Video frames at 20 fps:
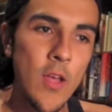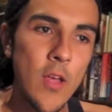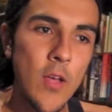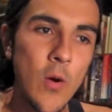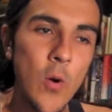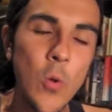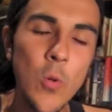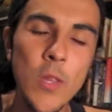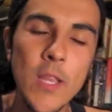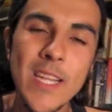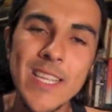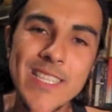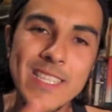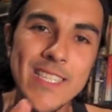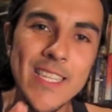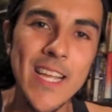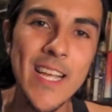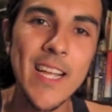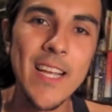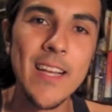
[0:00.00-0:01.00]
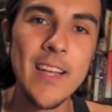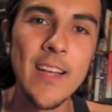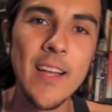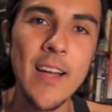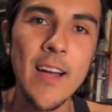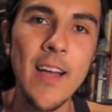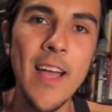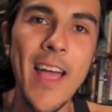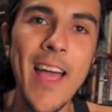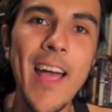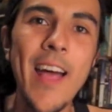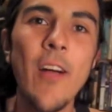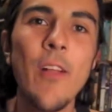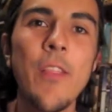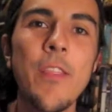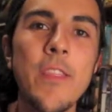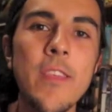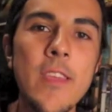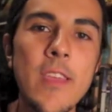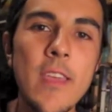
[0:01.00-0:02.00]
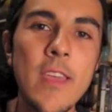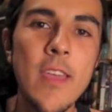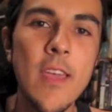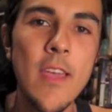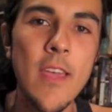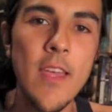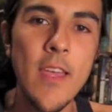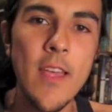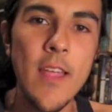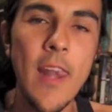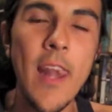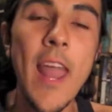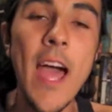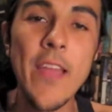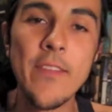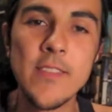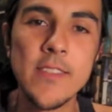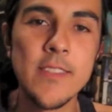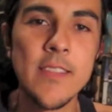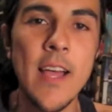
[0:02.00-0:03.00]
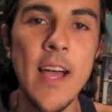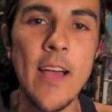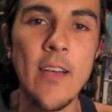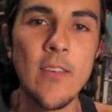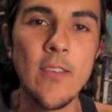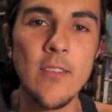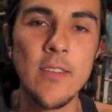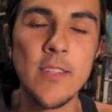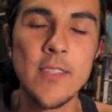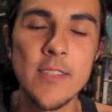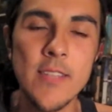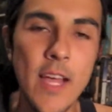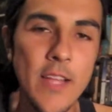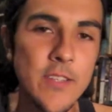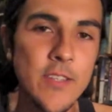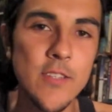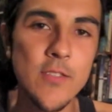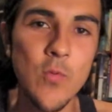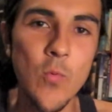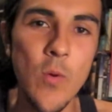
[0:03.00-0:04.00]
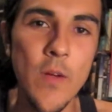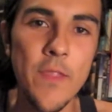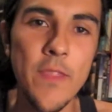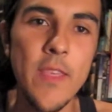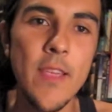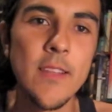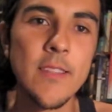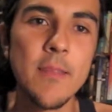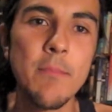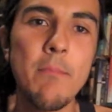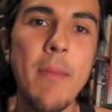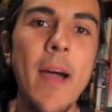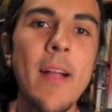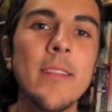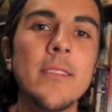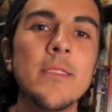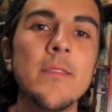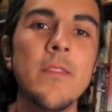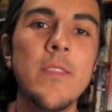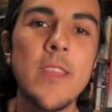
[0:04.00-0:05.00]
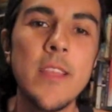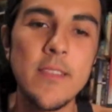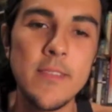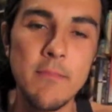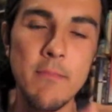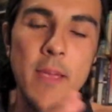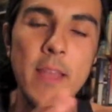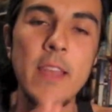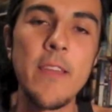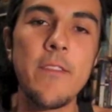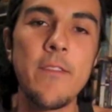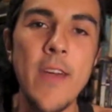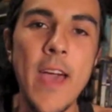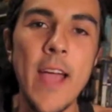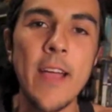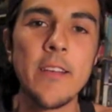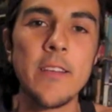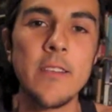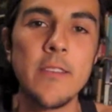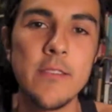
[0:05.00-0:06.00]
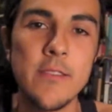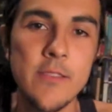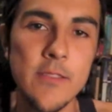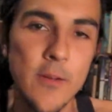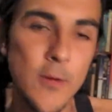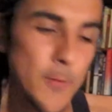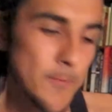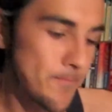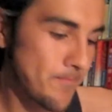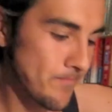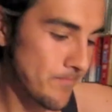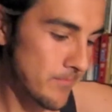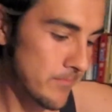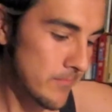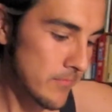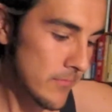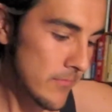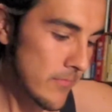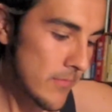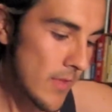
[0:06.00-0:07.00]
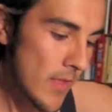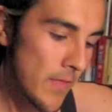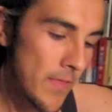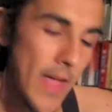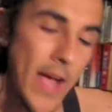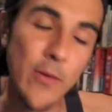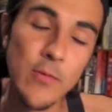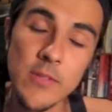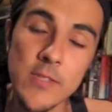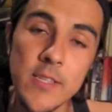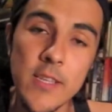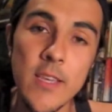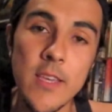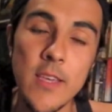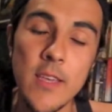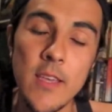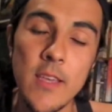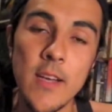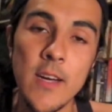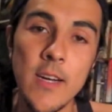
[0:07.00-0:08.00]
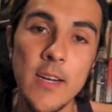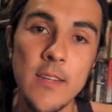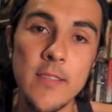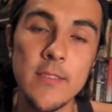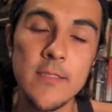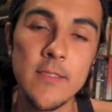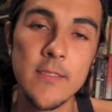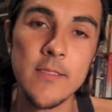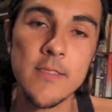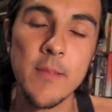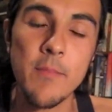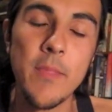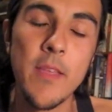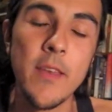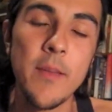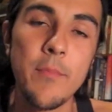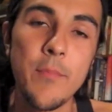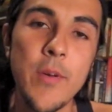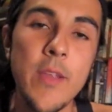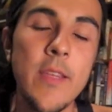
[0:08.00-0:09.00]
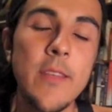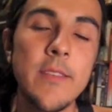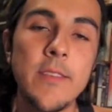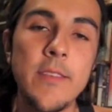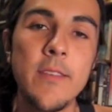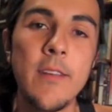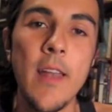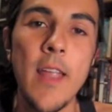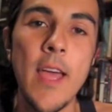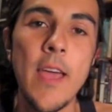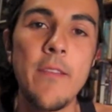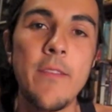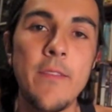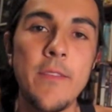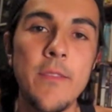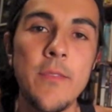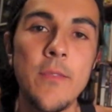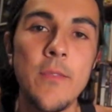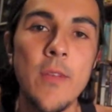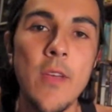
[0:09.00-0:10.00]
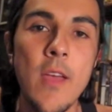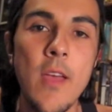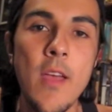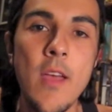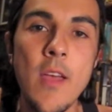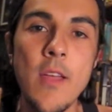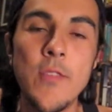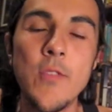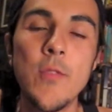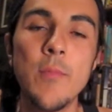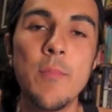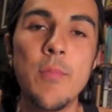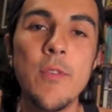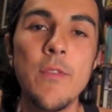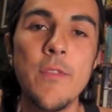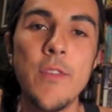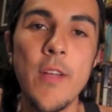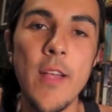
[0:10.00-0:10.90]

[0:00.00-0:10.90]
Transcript: holistic, uh, healthy lifestyle. It's not just one thing, it's a balance of these many factors. So that was key, uh, something to bring into your life to, to improve your